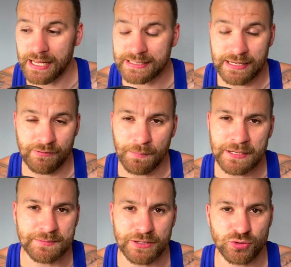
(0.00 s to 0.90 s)
As ever,
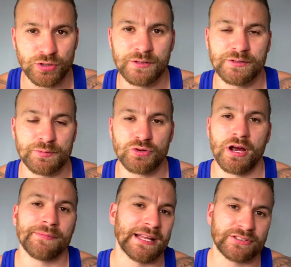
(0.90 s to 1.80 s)
please make sure you
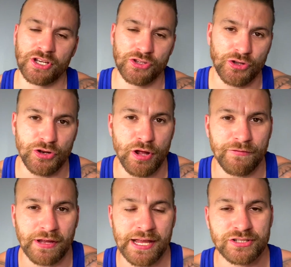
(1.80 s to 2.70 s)
subscribe and turned on the
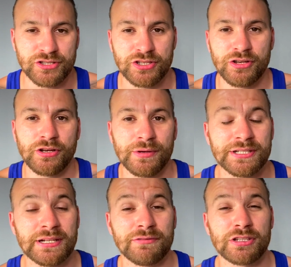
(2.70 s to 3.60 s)
notifications so you know each
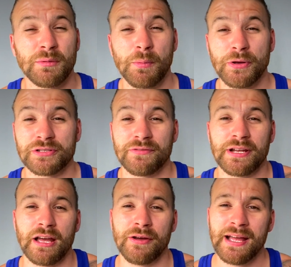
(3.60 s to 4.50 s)
and every time I post a
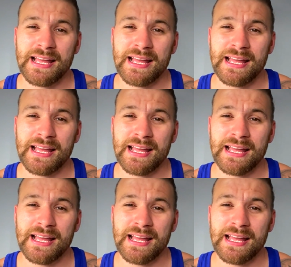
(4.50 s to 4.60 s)
video.